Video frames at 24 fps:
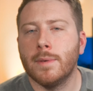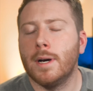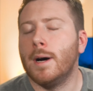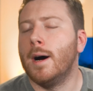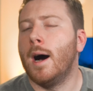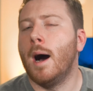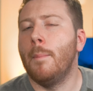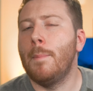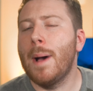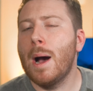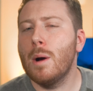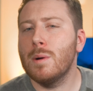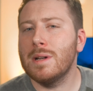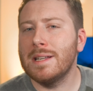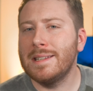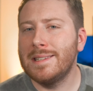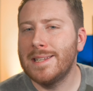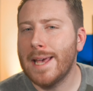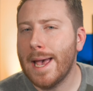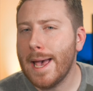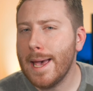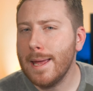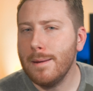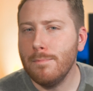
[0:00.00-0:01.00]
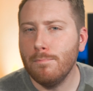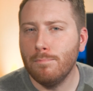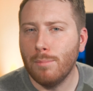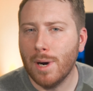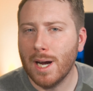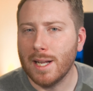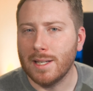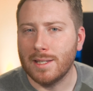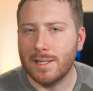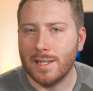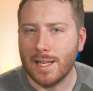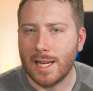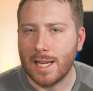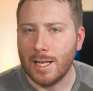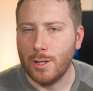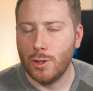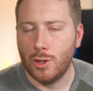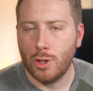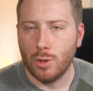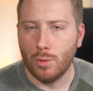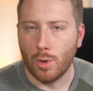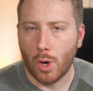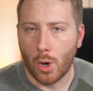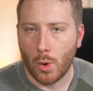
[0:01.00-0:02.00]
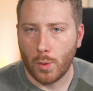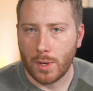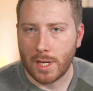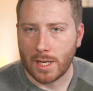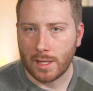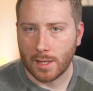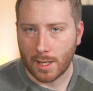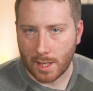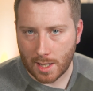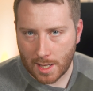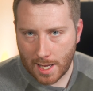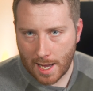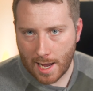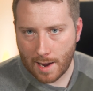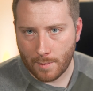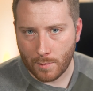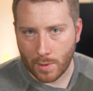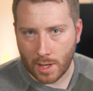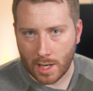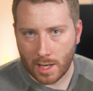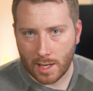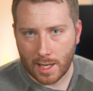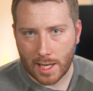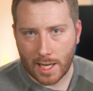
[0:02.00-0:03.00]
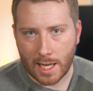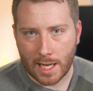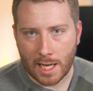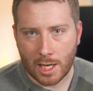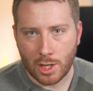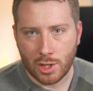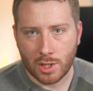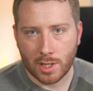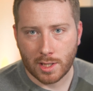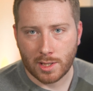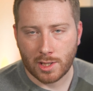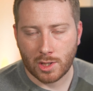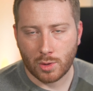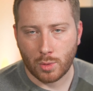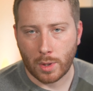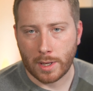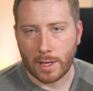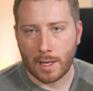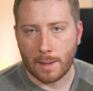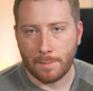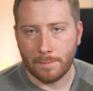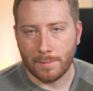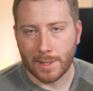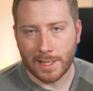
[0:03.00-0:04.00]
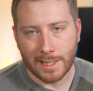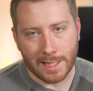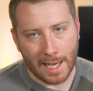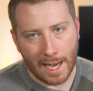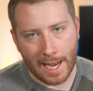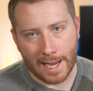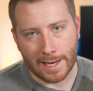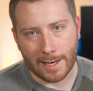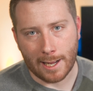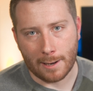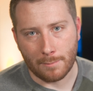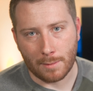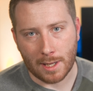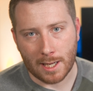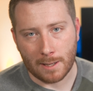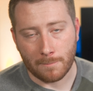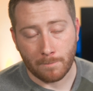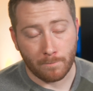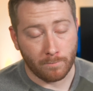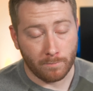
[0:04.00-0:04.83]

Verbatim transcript: About 10 months into owning the camera, it just straight up died on me.